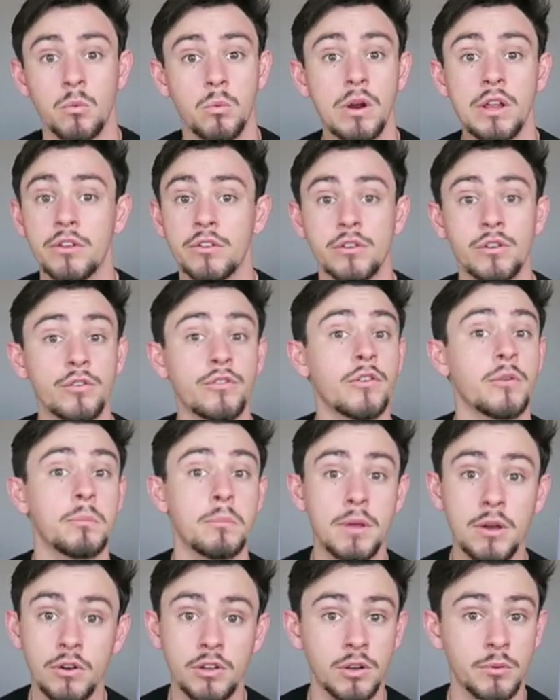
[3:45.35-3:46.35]
whether you're
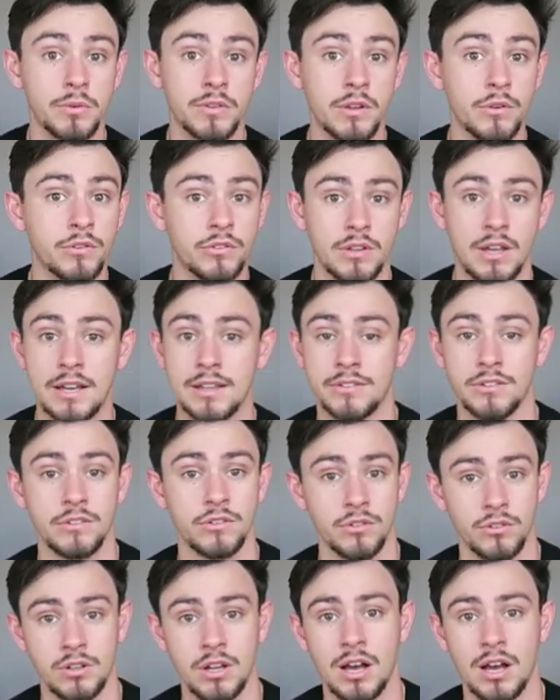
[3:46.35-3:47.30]
familiar with those sciences